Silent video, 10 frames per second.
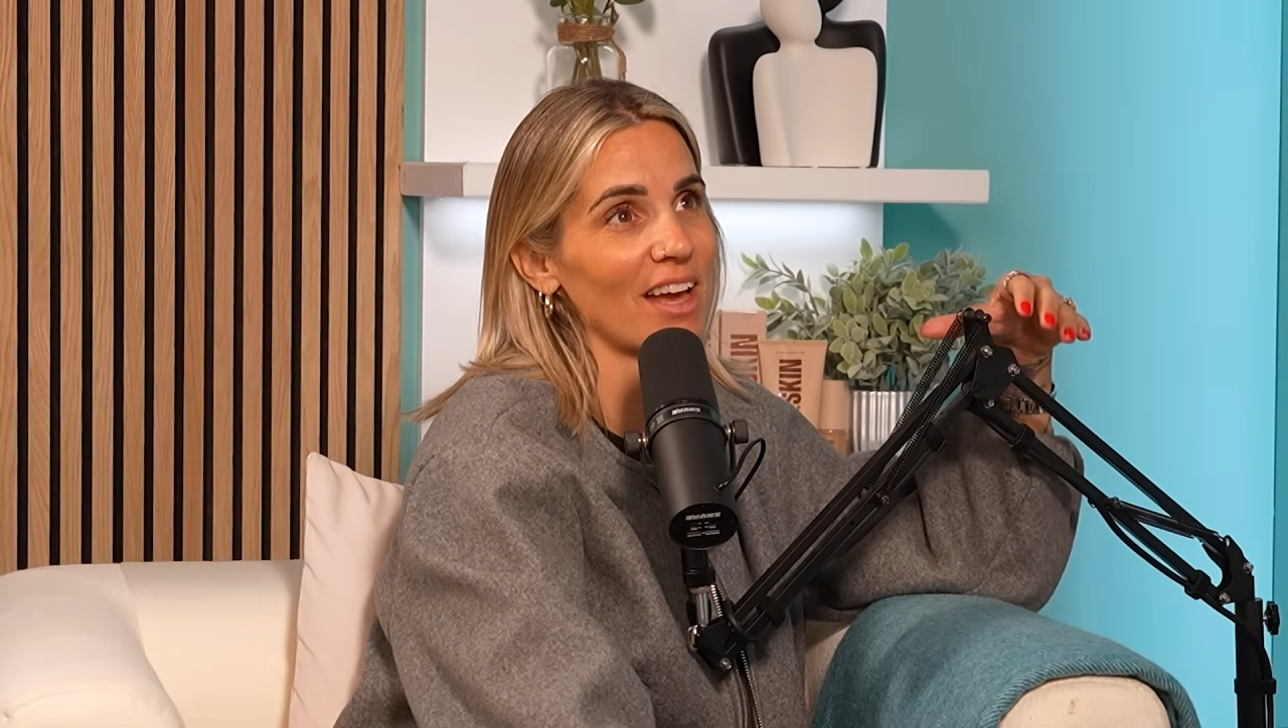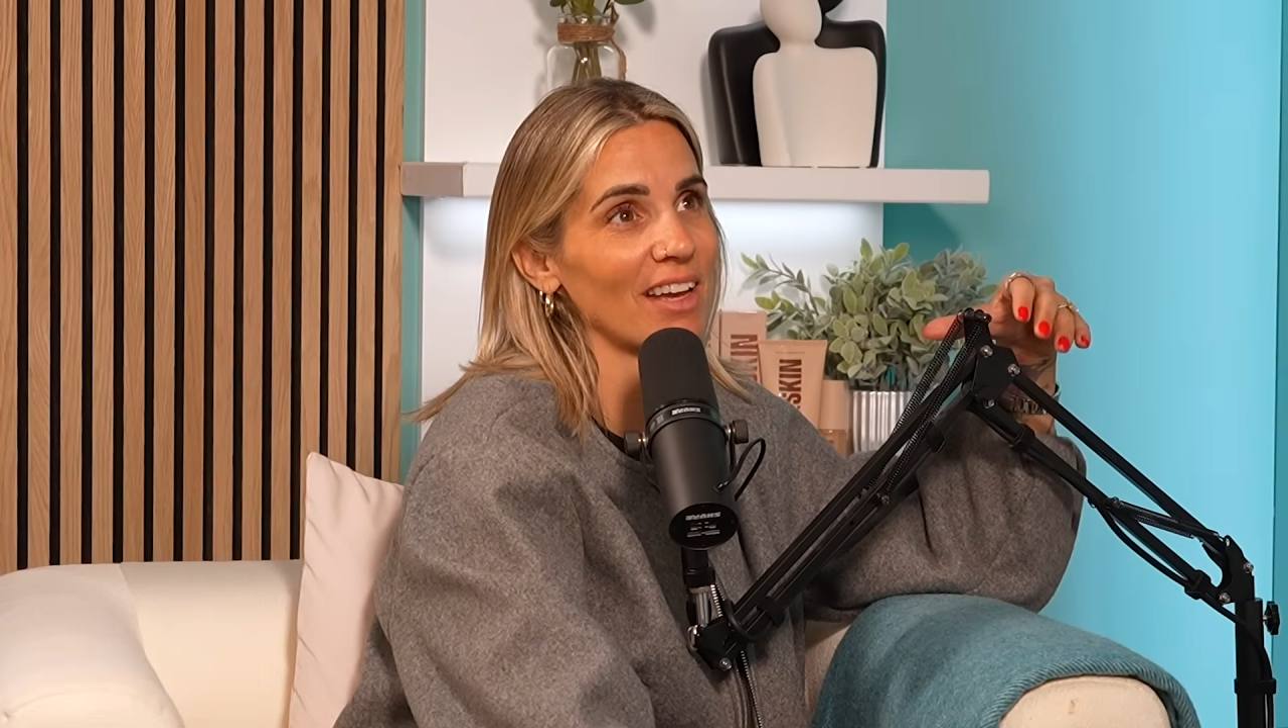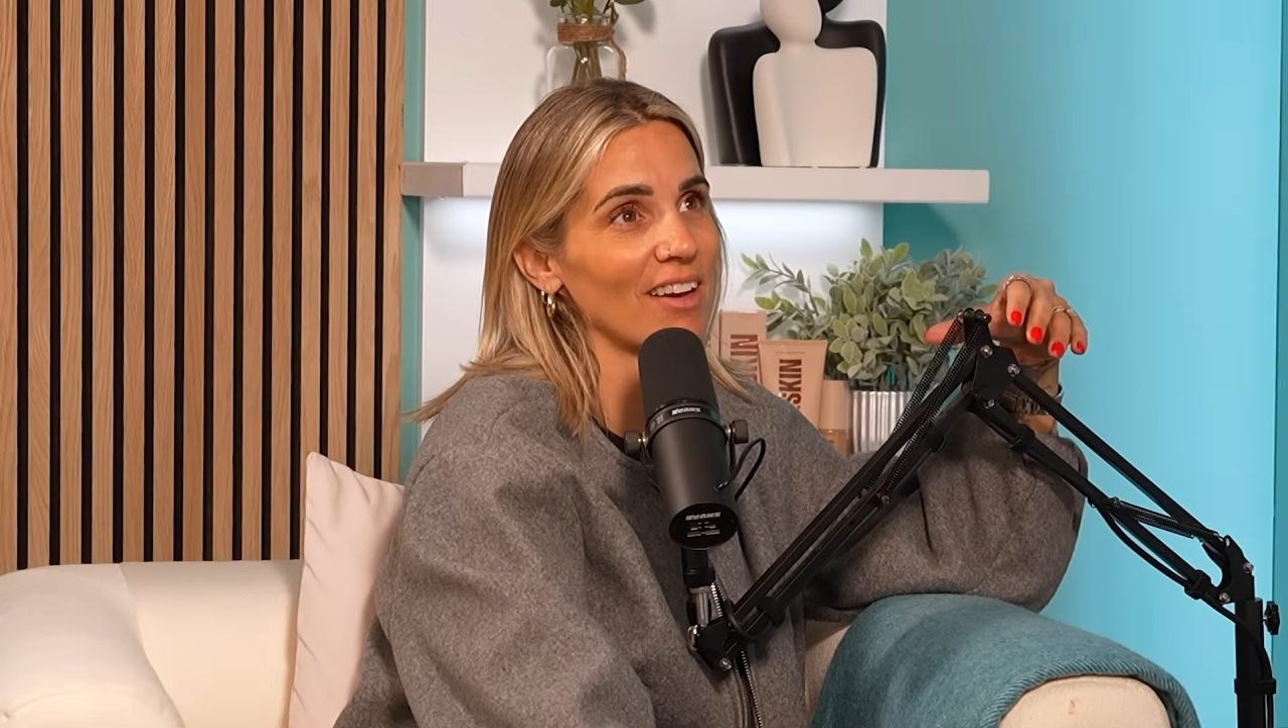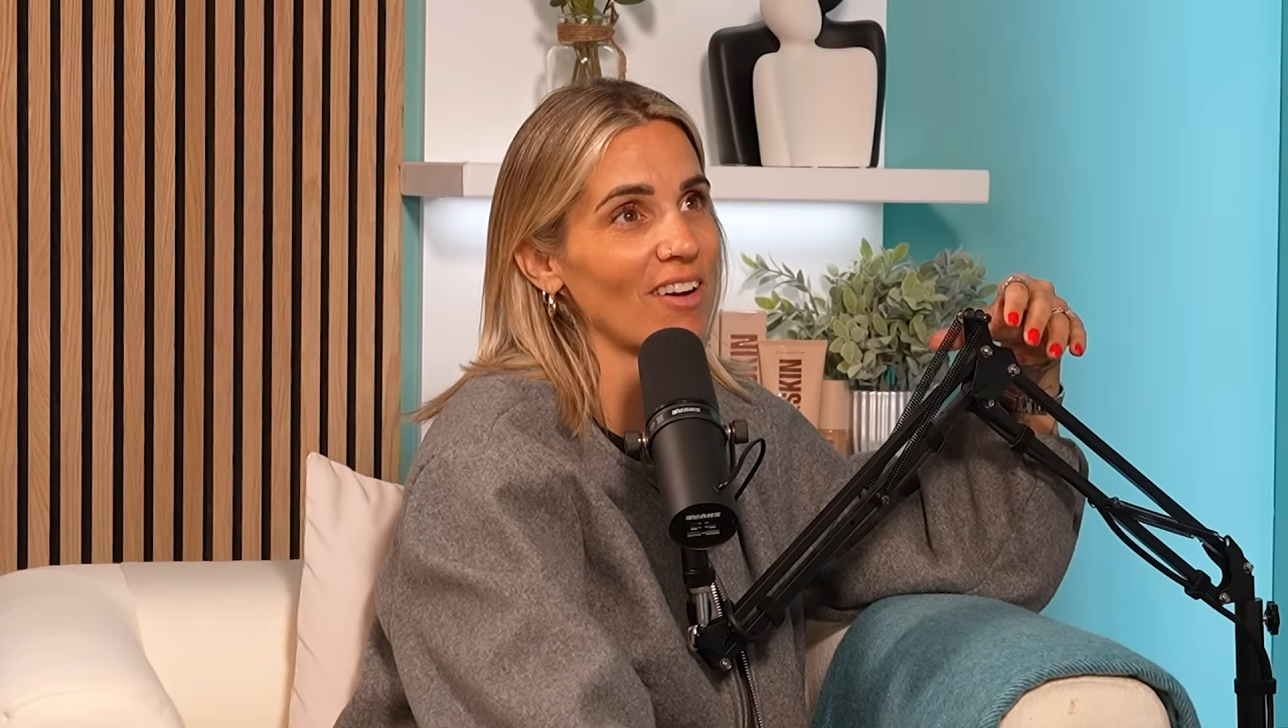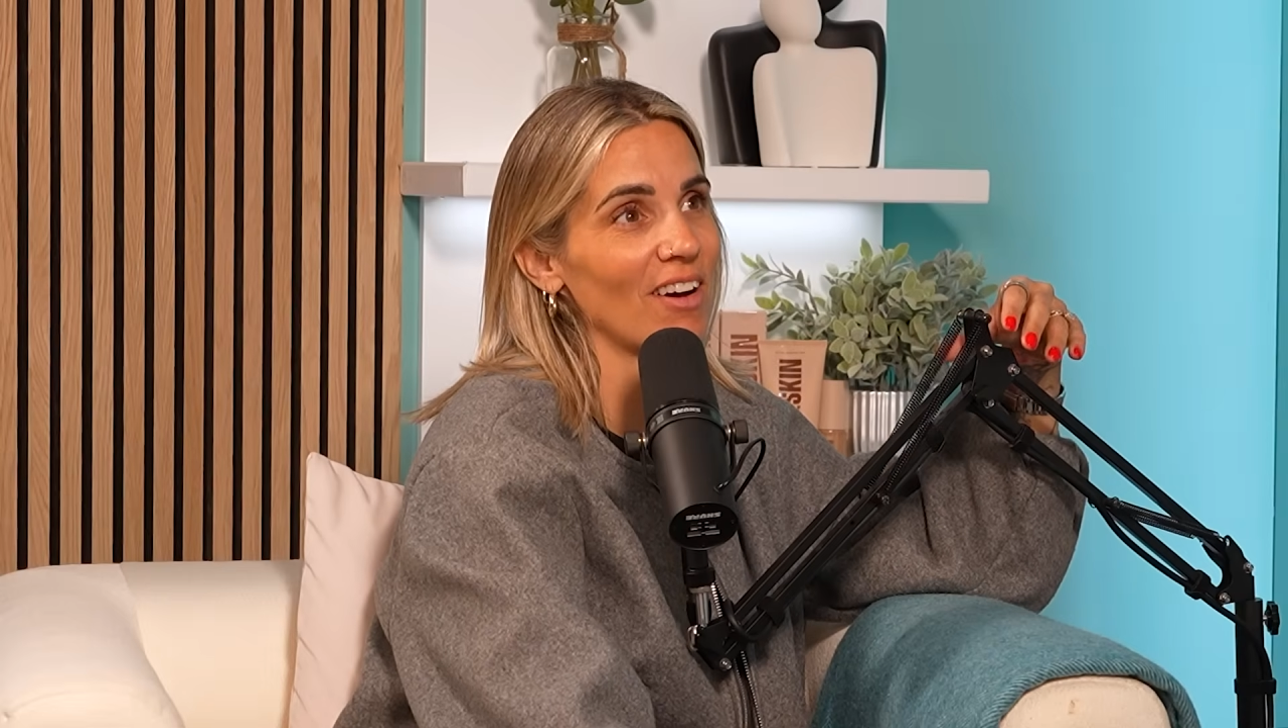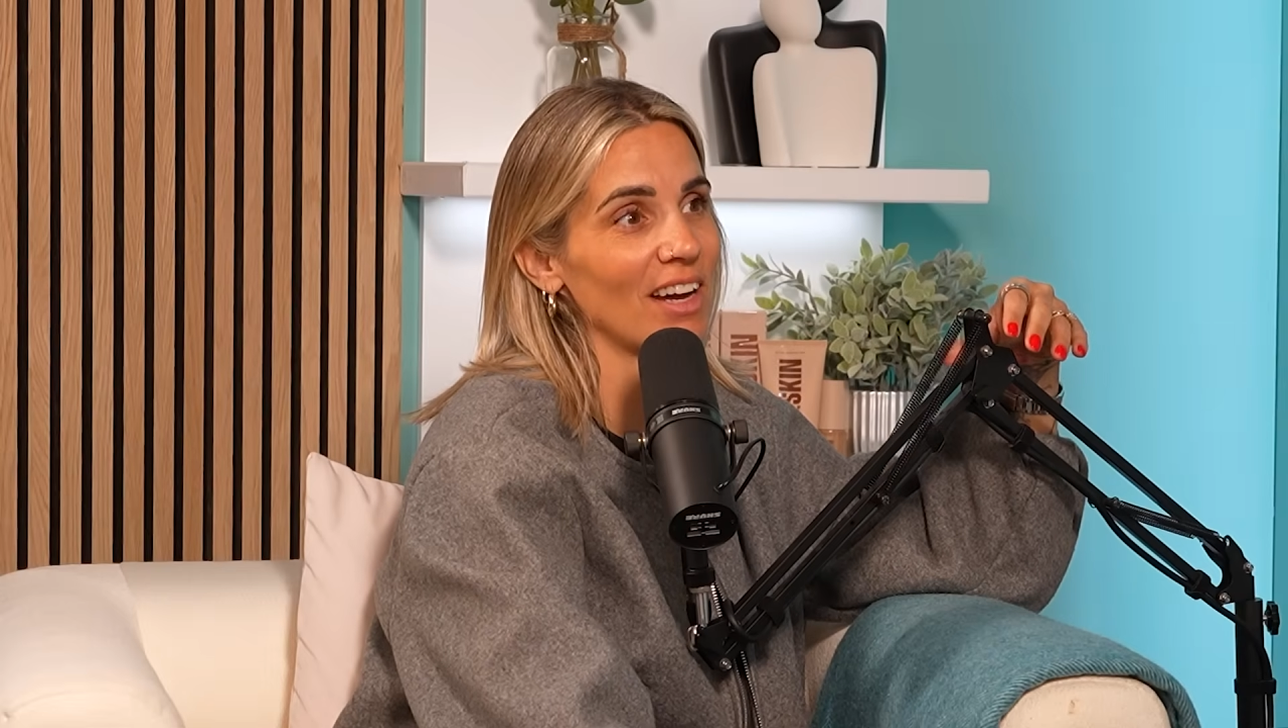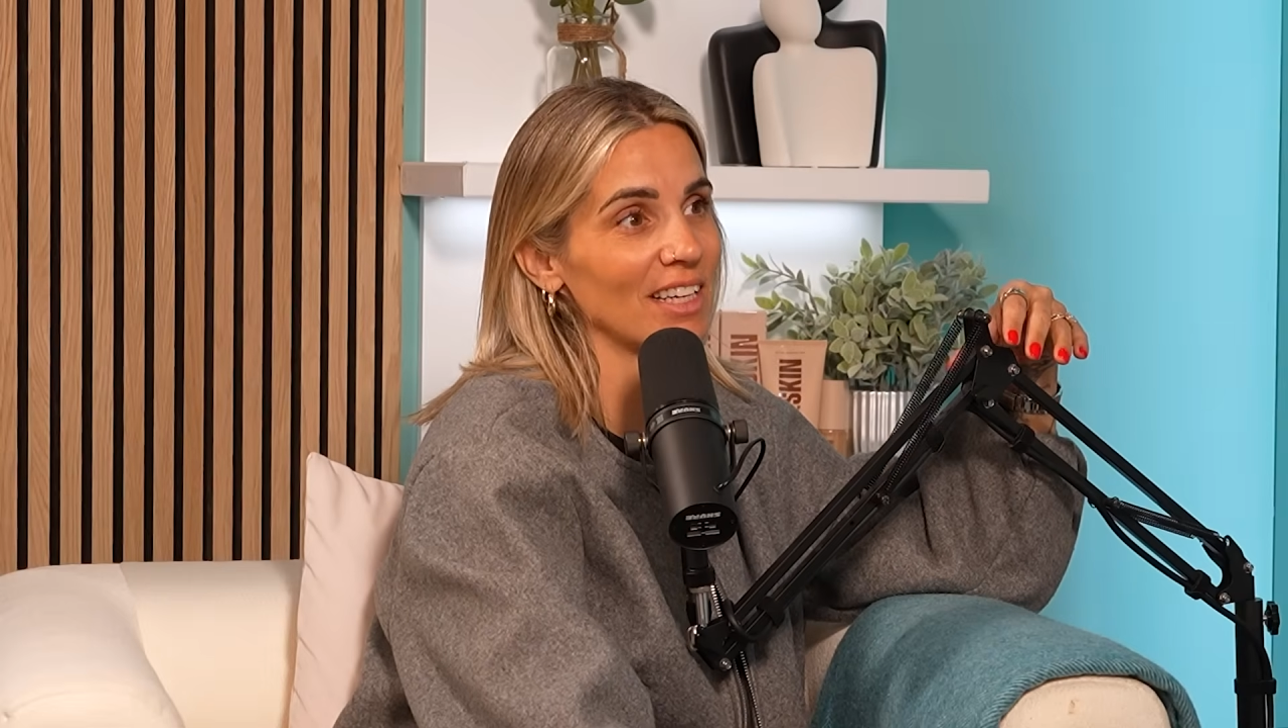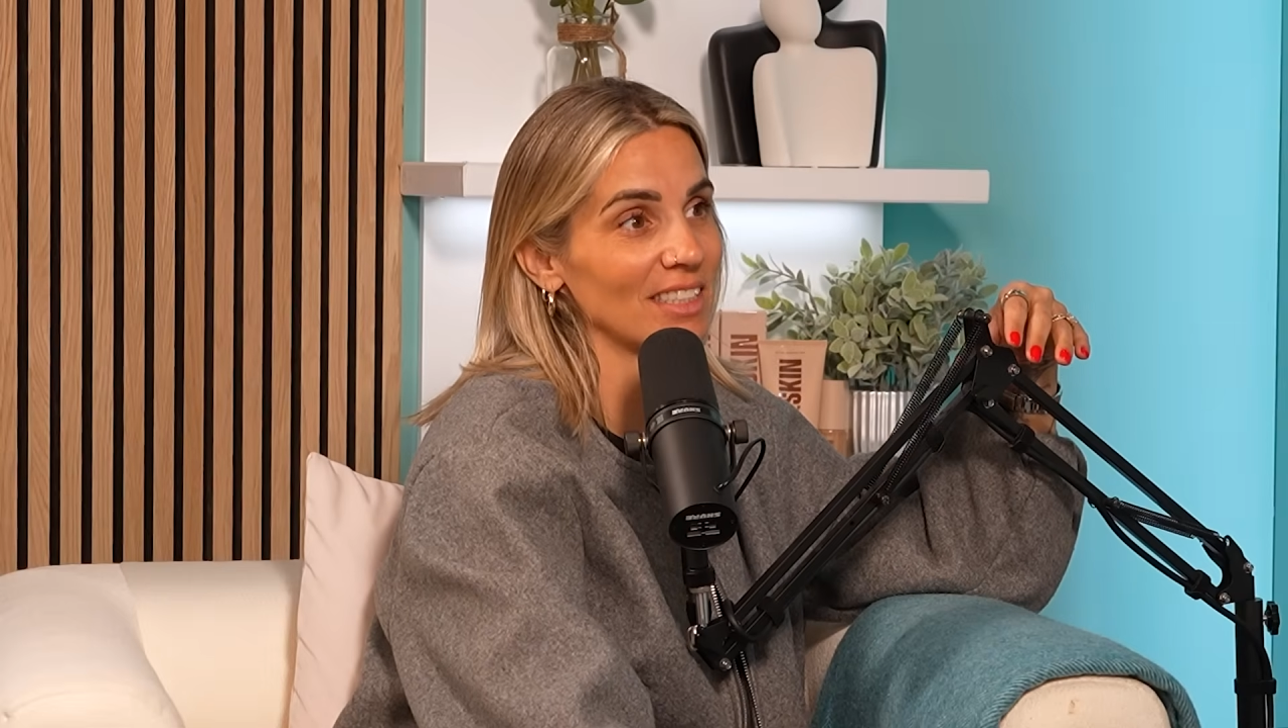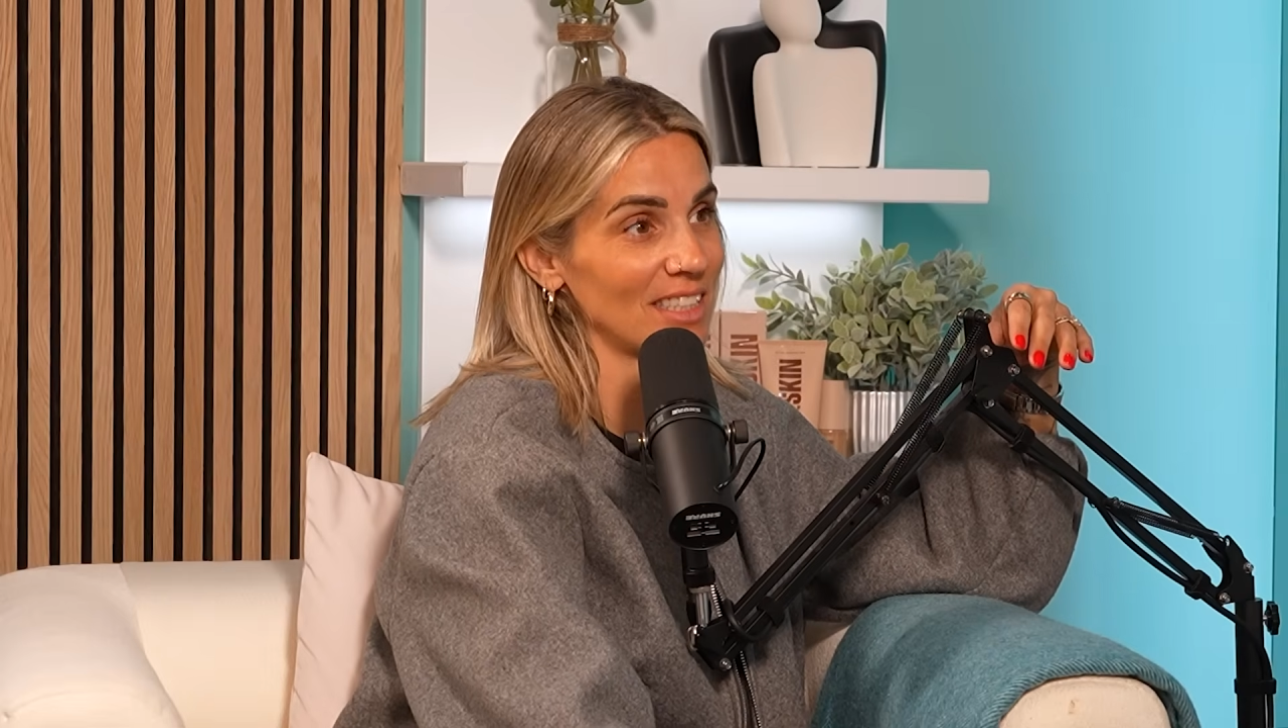Like I